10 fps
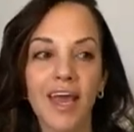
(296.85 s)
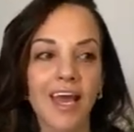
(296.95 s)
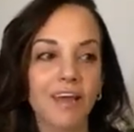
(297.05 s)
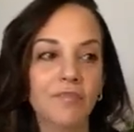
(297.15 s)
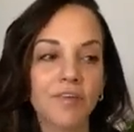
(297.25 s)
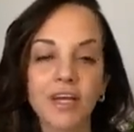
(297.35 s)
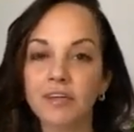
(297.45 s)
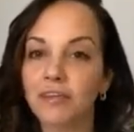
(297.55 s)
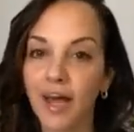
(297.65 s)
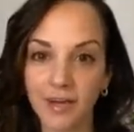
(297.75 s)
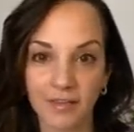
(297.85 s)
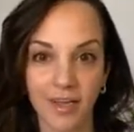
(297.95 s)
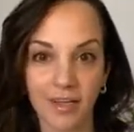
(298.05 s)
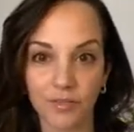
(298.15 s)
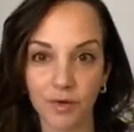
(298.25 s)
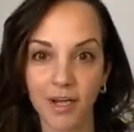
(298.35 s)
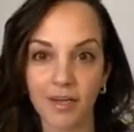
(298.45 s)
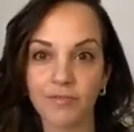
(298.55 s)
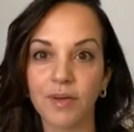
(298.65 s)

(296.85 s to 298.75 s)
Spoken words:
It can feel like a lot of things, right?